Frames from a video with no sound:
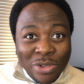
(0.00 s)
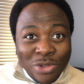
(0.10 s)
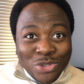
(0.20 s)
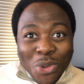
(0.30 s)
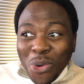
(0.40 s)

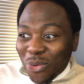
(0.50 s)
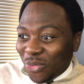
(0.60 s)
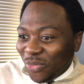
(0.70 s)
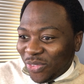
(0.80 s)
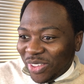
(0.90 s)

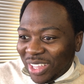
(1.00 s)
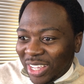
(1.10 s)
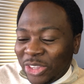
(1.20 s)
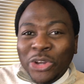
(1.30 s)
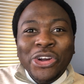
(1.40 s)
So
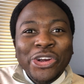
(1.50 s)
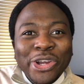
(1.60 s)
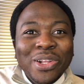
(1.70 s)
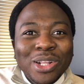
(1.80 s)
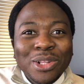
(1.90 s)
the
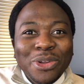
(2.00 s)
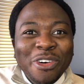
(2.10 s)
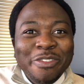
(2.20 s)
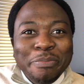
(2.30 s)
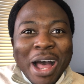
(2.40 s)
hurdle
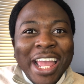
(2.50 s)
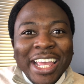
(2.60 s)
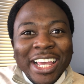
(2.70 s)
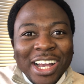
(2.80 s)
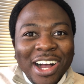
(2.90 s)
of
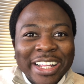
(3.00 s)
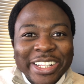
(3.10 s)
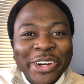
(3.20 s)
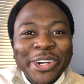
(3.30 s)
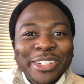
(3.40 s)
buying a car,
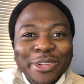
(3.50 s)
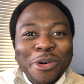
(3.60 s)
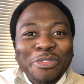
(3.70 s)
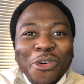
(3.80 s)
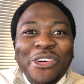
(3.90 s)
the hurdle
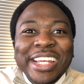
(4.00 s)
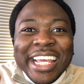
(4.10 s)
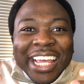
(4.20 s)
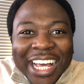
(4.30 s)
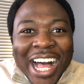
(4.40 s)
of
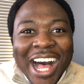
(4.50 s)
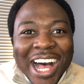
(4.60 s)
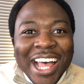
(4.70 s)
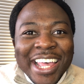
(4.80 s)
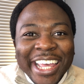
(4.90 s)
owning a
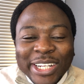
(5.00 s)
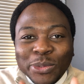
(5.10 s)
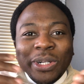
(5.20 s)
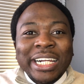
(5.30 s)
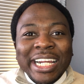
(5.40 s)
car had
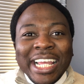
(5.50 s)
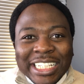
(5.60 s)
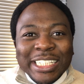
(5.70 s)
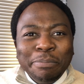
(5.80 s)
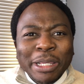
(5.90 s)

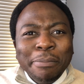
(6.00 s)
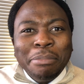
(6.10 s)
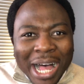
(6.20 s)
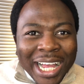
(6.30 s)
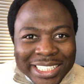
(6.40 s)
already been
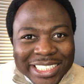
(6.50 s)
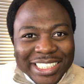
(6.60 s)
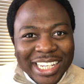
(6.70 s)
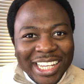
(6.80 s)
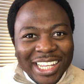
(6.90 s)

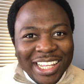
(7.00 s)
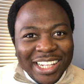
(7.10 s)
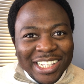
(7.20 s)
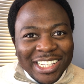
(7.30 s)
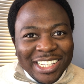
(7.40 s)
passed.
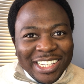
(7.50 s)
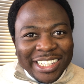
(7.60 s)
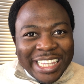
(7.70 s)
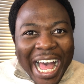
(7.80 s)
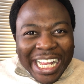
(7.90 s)

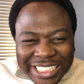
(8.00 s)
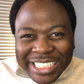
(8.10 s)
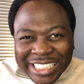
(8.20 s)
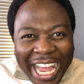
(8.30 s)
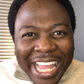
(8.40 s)

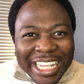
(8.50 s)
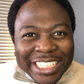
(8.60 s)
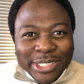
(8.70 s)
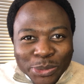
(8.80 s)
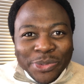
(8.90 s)
That
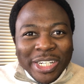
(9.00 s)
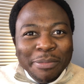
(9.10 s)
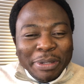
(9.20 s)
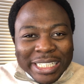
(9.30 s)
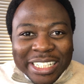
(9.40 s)
giant had
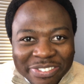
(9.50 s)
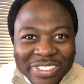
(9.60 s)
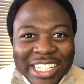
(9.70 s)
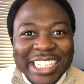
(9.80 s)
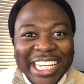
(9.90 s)
already been
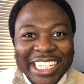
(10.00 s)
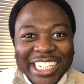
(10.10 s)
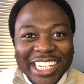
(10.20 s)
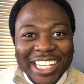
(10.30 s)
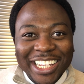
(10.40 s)
defeated,
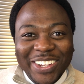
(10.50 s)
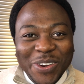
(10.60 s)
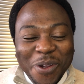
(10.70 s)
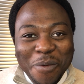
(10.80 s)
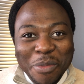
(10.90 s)
you
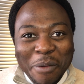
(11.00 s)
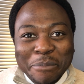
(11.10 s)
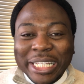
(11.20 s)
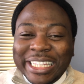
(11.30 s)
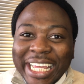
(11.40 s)
know?
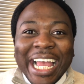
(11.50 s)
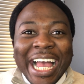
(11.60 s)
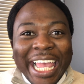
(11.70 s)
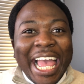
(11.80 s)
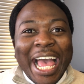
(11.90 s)
But there
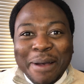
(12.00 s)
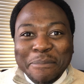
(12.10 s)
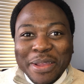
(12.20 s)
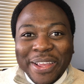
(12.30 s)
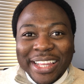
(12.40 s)
I
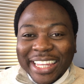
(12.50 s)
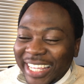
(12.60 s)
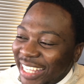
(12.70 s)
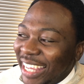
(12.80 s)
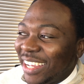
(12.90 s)
am
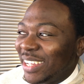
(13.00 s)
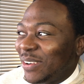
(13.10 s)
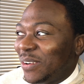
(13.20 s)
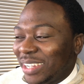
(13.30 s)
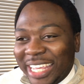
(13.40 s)
thinking,
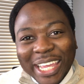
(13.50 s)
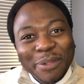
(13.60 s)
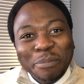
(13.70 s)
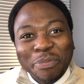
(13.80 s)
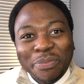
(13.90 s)
okay,
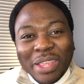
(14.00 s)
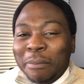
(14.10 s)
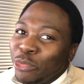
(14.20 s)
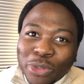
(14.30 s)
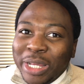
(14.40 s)

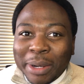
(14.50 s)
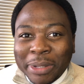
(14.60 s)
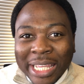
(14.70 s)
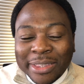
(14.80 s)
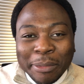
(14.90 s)
I'm not gonna
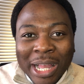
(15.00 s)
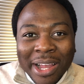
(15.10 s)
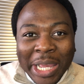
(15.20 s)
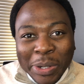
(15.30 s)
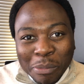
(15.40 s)
get the
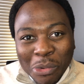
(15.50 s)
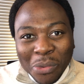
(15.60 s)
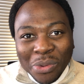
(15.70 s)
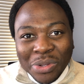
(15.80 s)
car anymore.